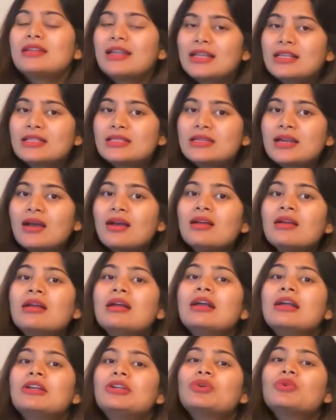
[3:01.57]
extra,
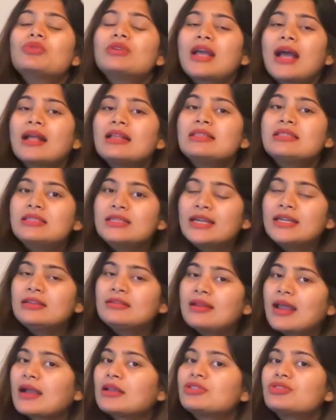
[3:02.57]
known as
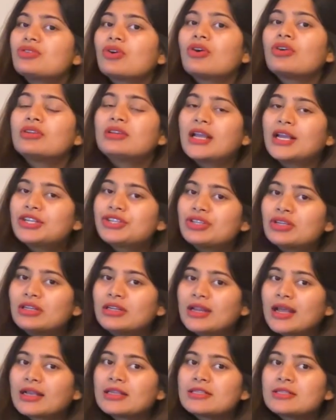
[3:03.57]
state tax or national
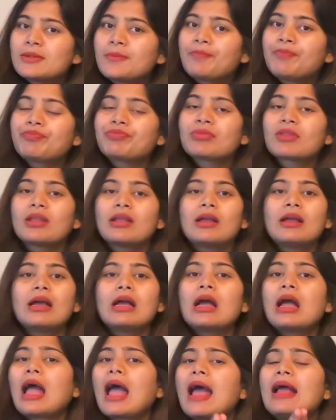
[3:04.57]
tax.
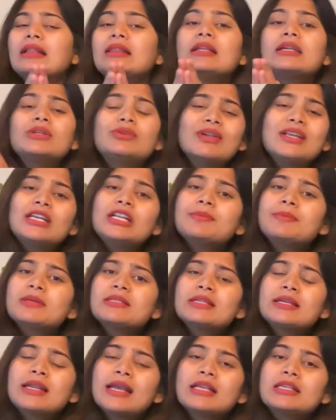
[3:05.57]
And the
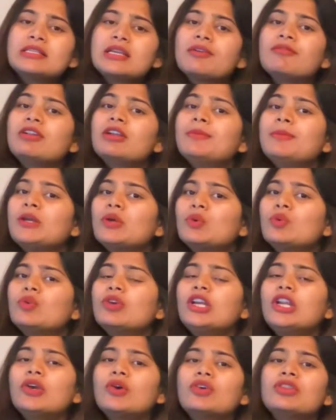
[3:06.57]
20% extra will be
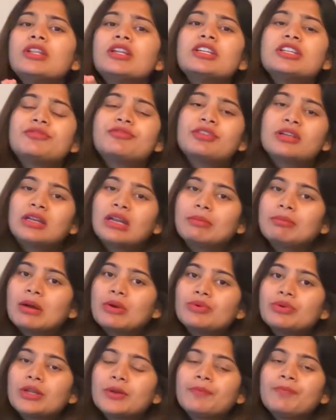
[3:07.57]
only on the deferral
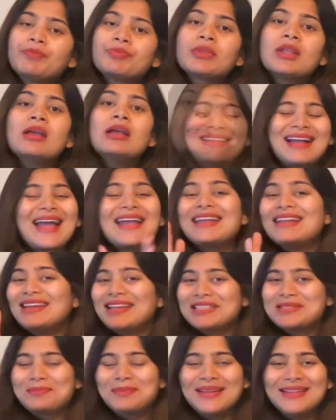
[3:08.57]
amount. I can
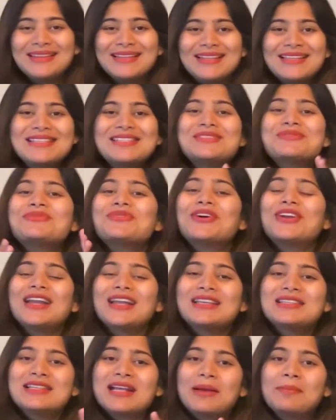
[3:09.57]
explain this. For
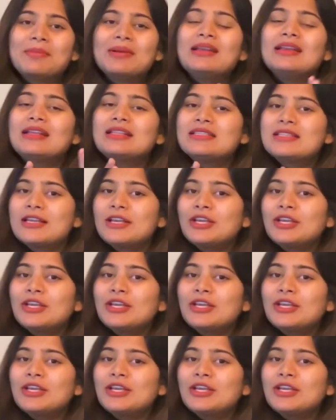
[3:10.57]
example, let's say